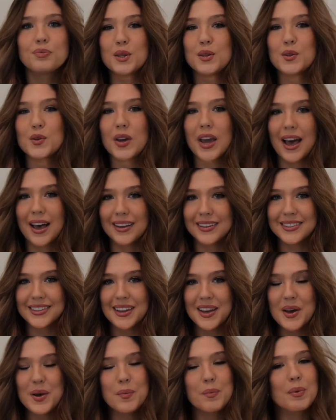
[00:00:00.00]

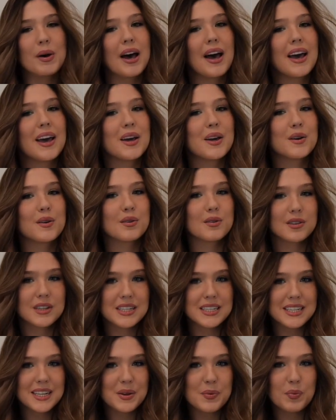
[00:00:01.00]
Duquesa by
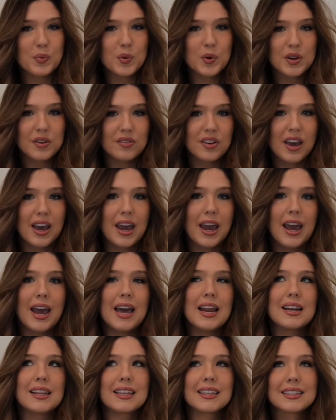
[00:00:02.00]
Griti Privé,
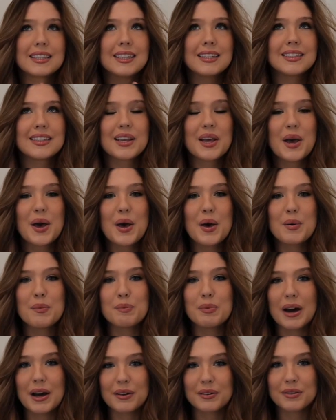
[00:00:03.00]
and this is
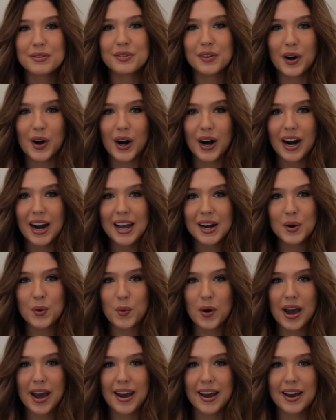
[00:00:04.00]
by far and
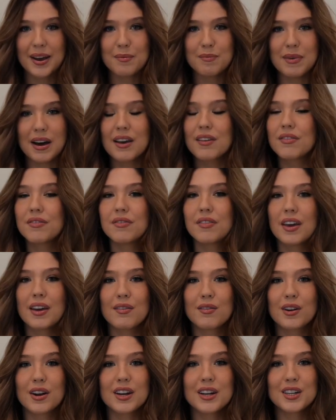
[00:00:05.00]
away my
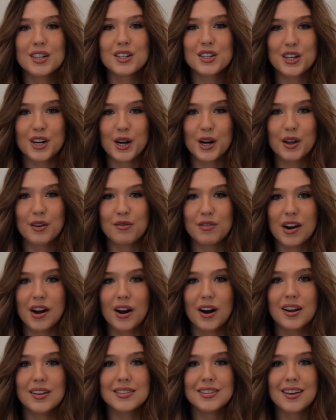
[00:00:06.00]
favorite cherry
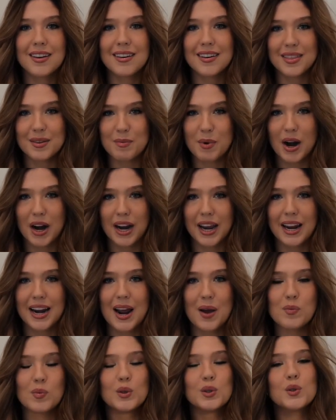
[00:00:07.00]
fragrance on the market.
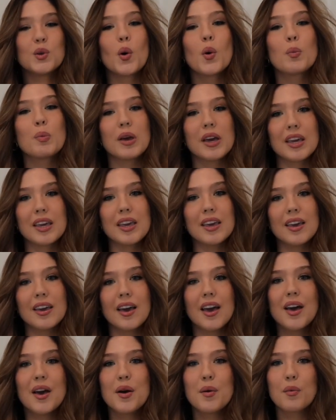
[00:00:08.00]
I'm so
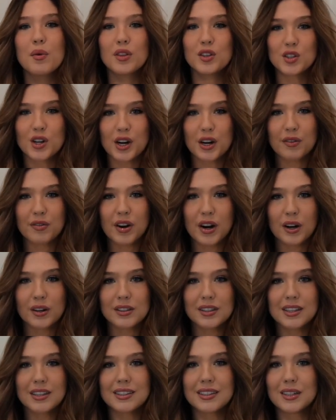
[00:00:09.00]
picky with cherry
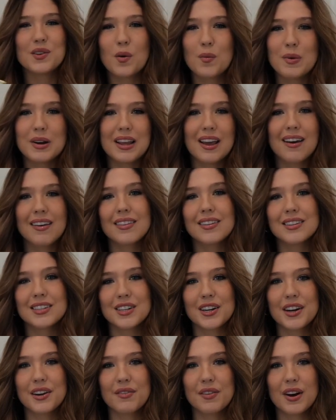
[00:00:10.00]
fragrances. So many other
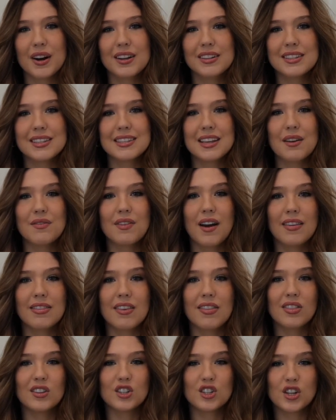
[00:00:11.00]
cherry fragrances, I find
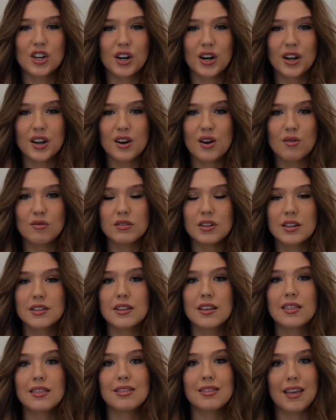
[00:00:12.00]
that the cherry note
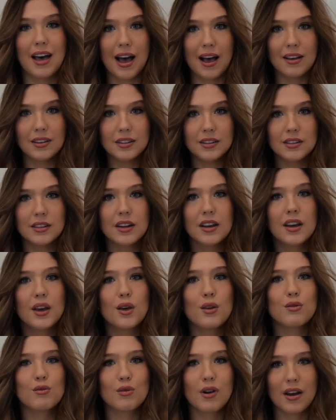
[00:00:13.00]
doesn't last
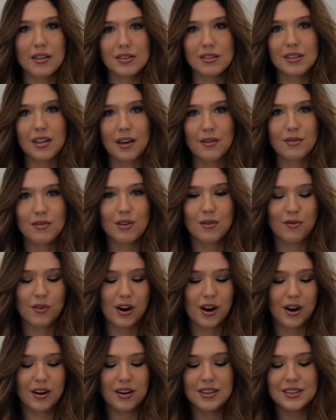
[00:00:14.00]
throughout the life of the
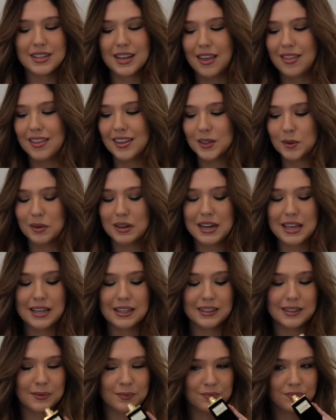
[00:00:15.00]
fragrance, and this one
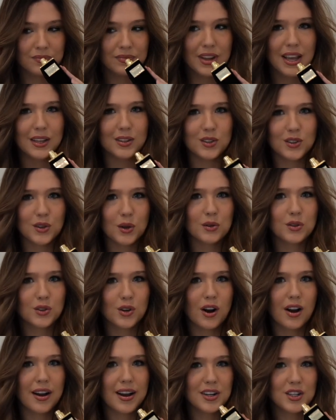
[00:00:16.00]
it's so
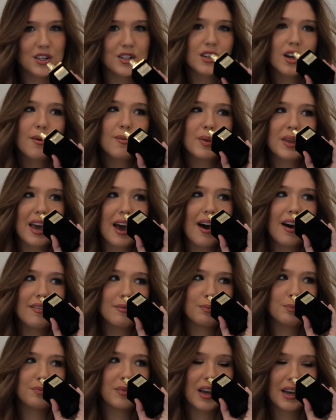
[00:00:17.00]
strong. I just took off the
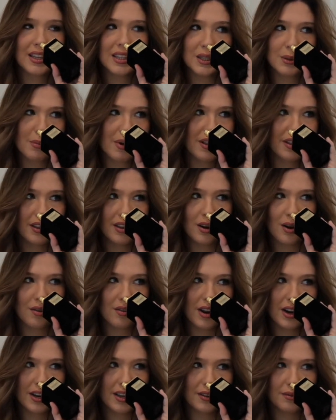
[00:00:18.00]
cap. I can smell it
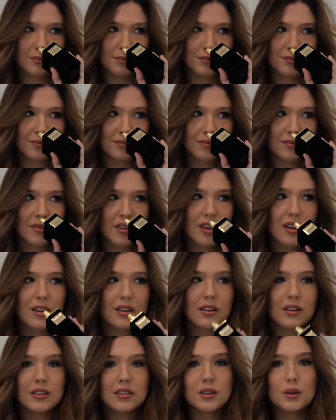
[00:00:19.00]
already.
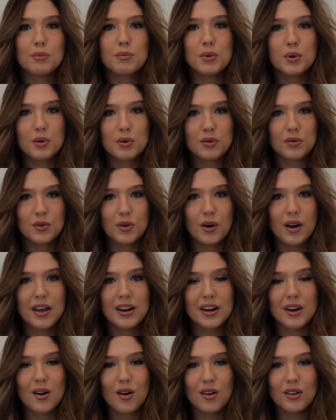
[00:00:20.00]
It is beautiful,
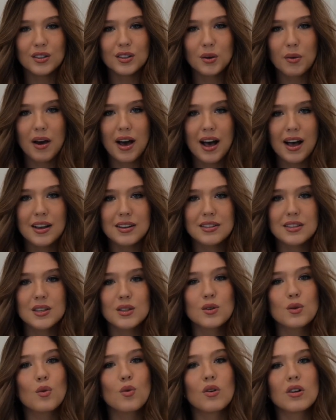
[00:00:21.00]
and it also has
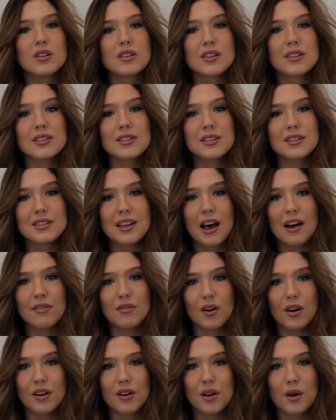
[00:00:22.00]
this gorgeous
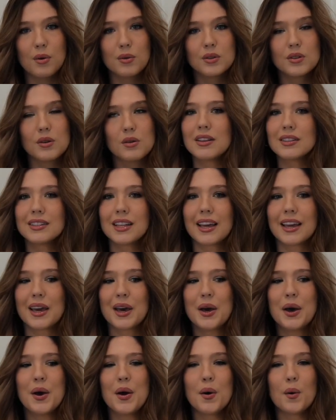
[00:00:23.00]
saffron note. It smells
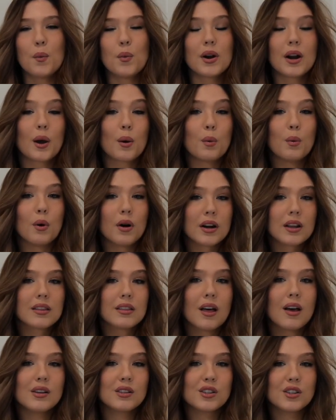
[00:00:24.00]
like what I wanted
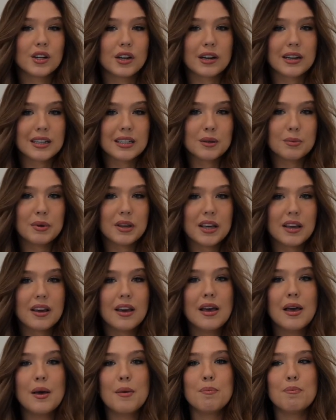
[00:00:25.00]
Lost Cherry to
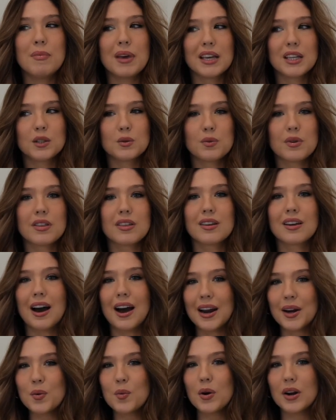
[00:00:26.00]
be, mixed with
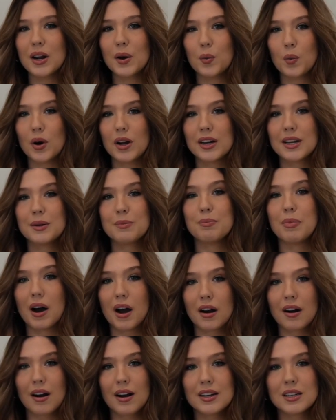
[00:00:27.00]
kind of what I wanted
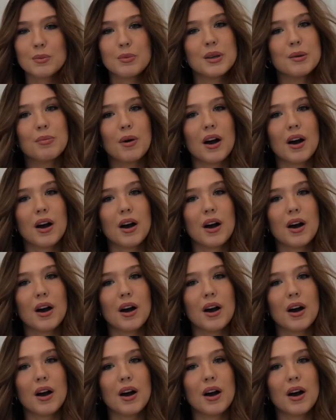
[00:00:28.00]
Baccarat to be.